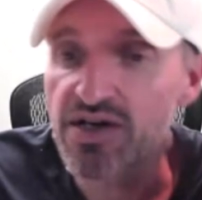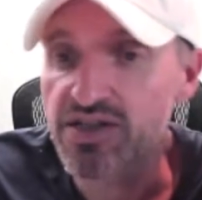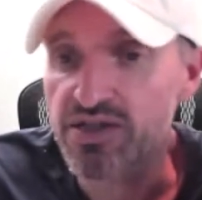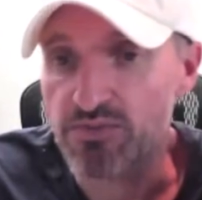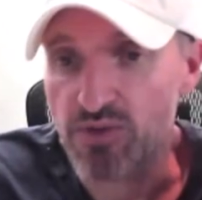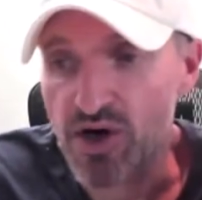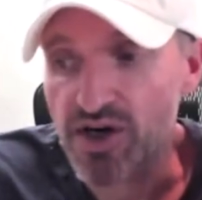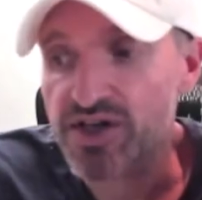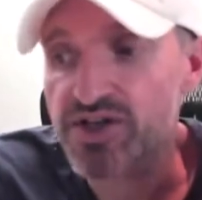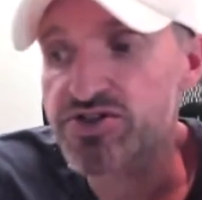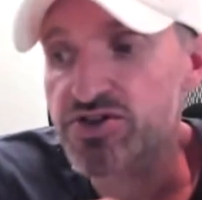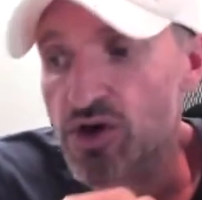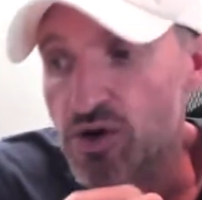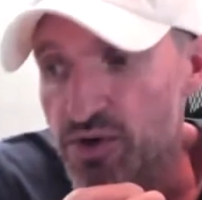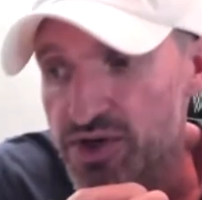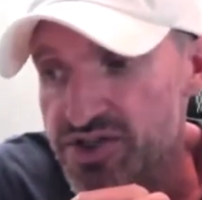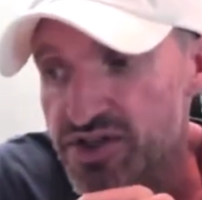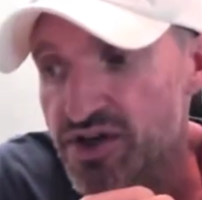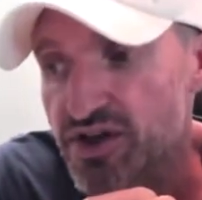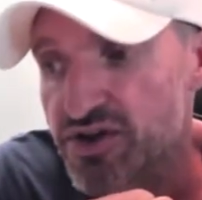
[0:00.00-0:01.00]
The market's
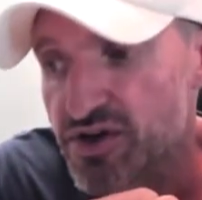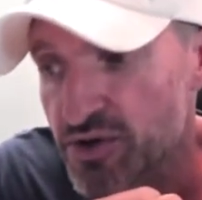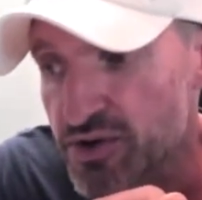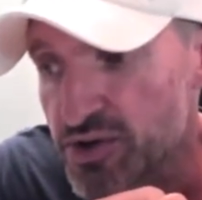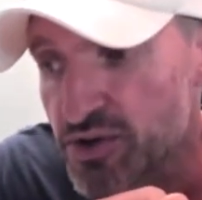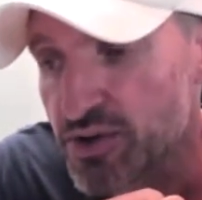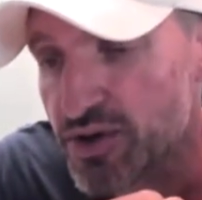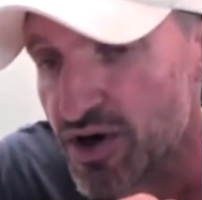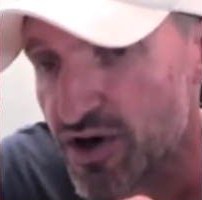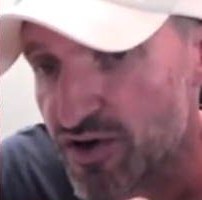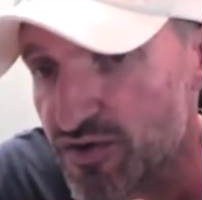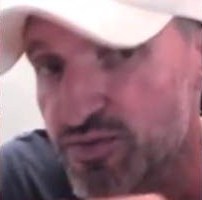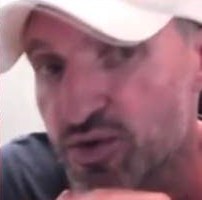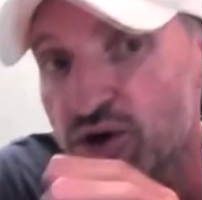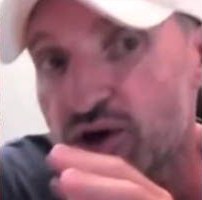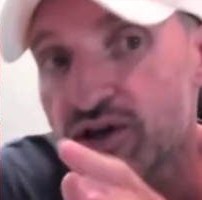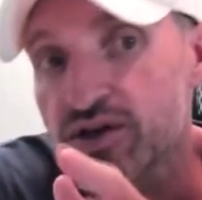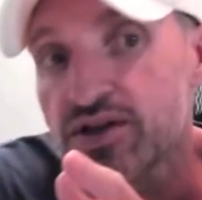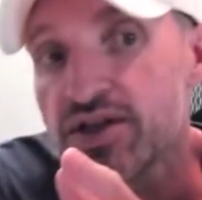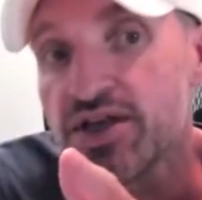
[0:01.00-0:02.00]
always going to throw you a
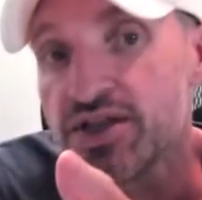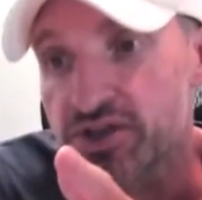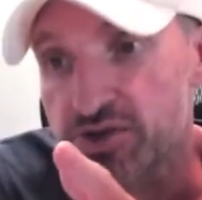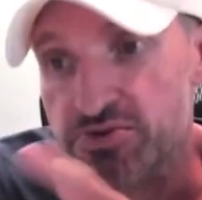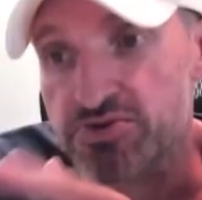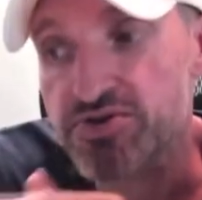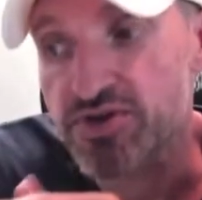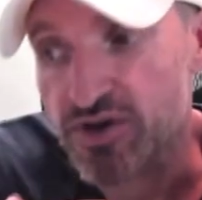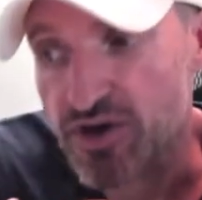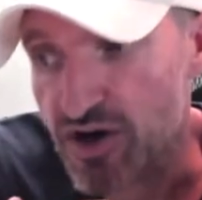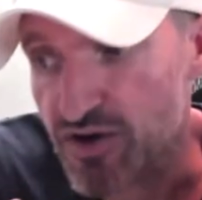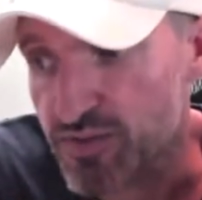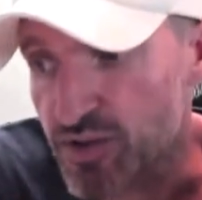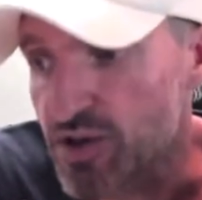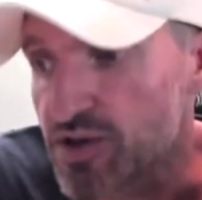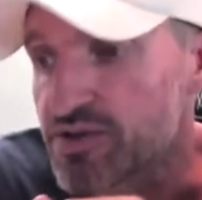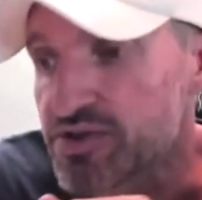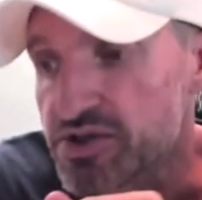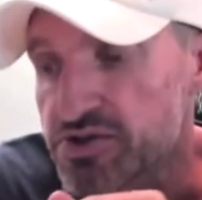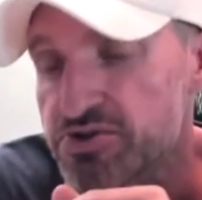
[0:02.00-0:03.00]
curveball. This was the
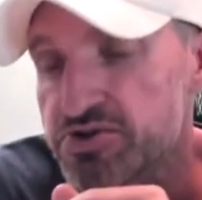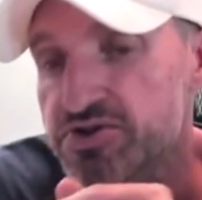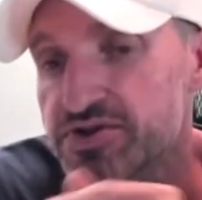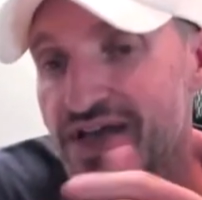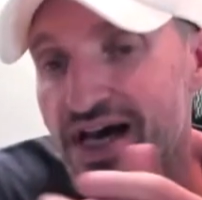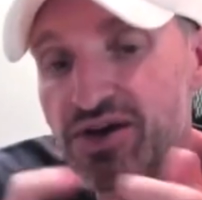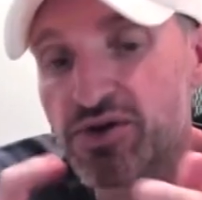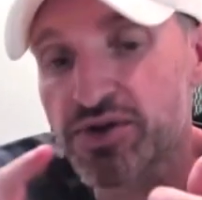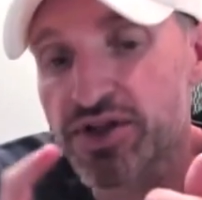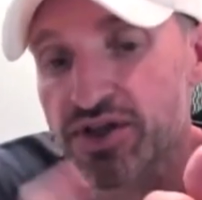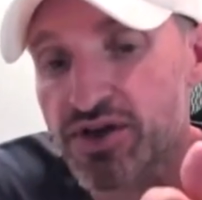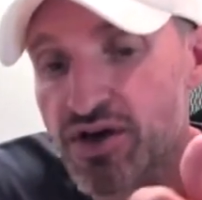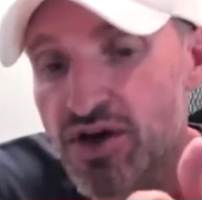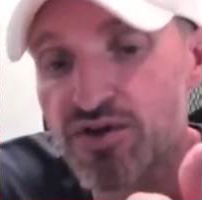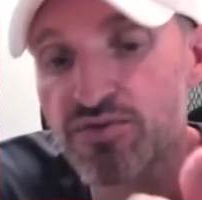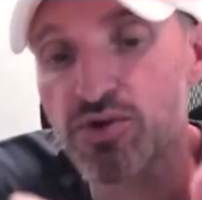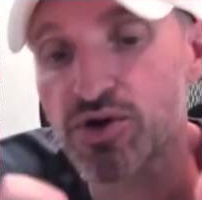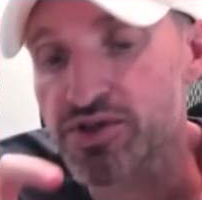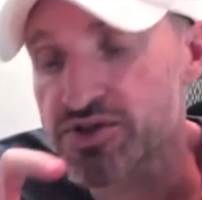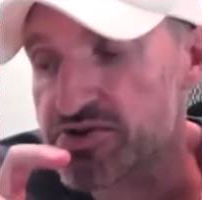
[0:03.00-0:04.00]
curveball. This was not only a
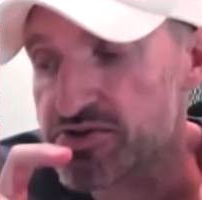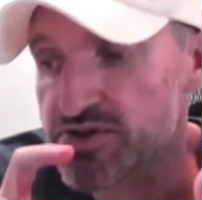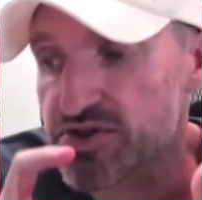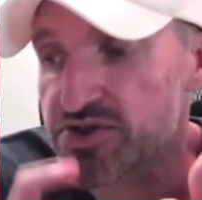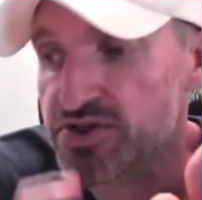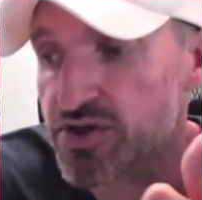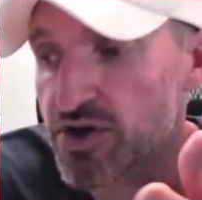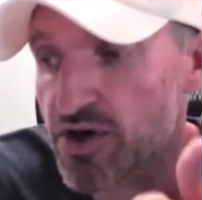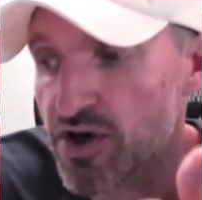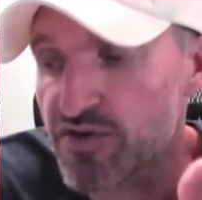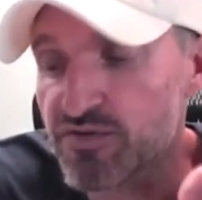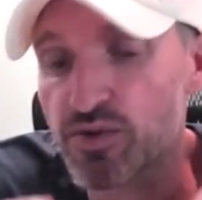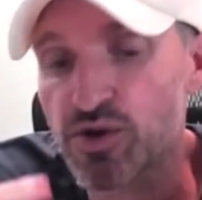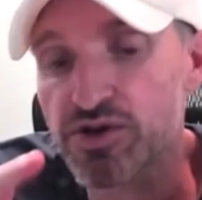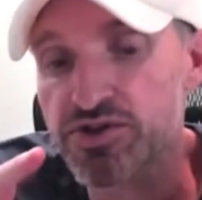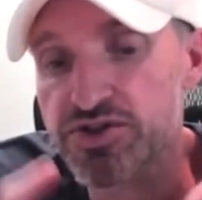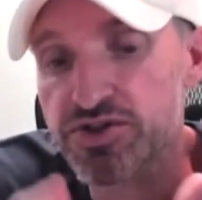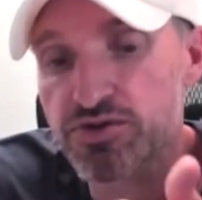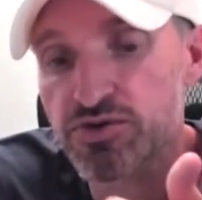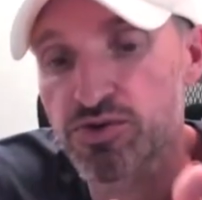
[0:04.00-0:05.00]
curveball. This was this
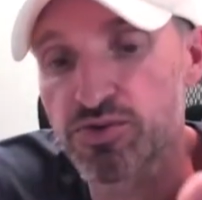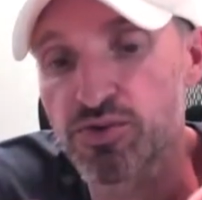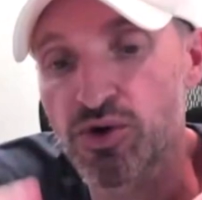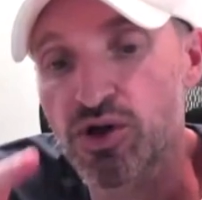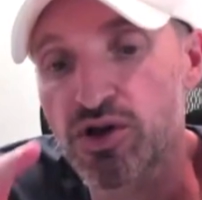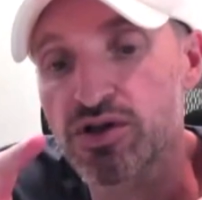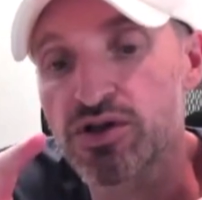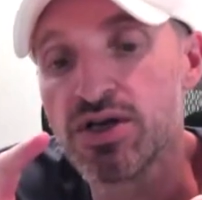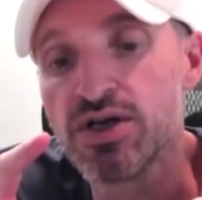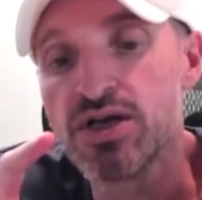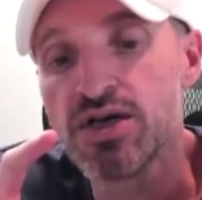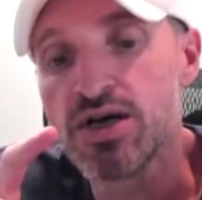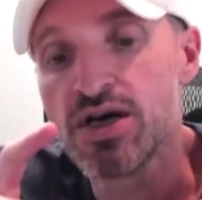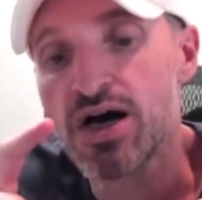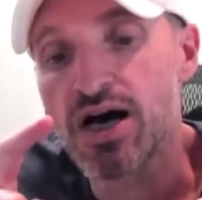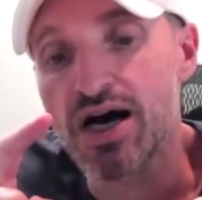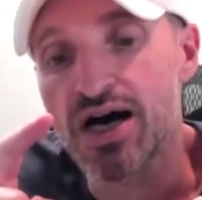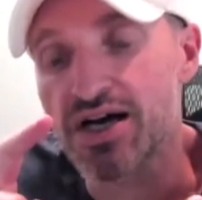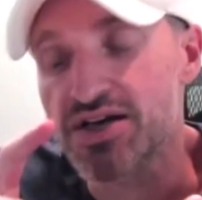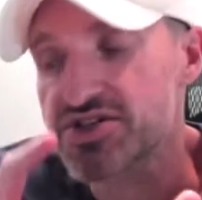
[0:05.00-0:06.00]
curveball, screwball,
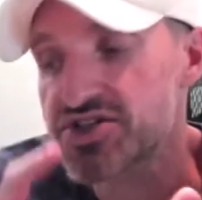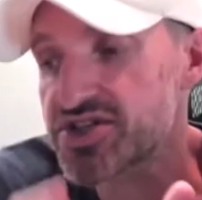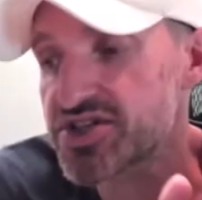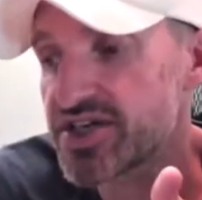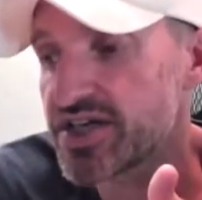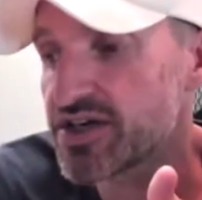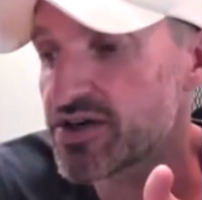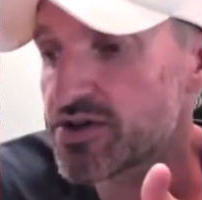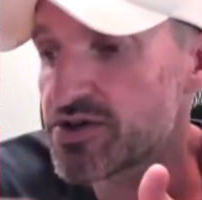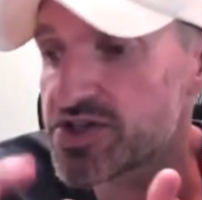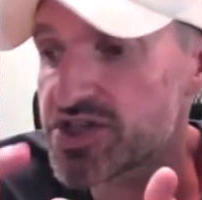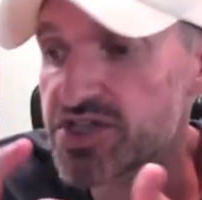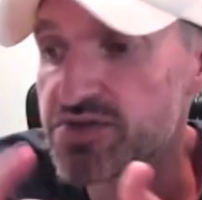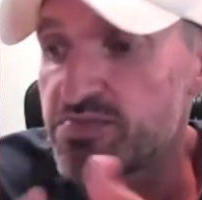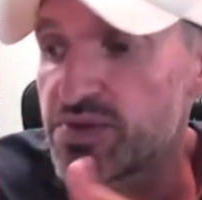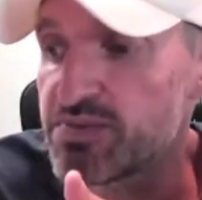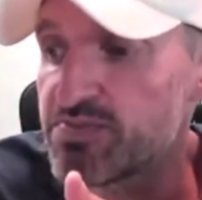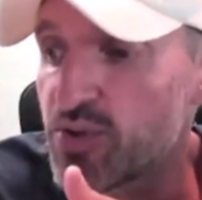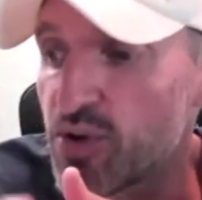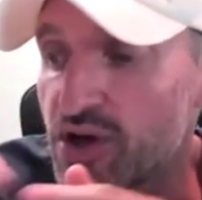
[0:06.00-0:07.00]
uh, sinker,
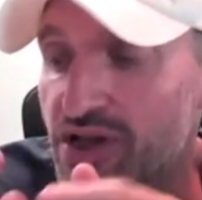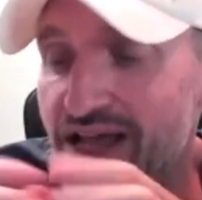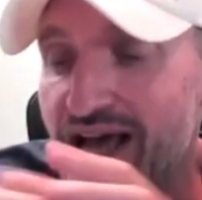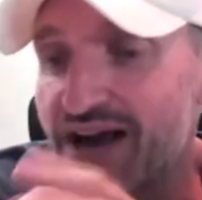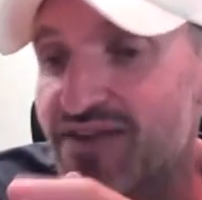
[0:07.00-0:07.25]
spitball,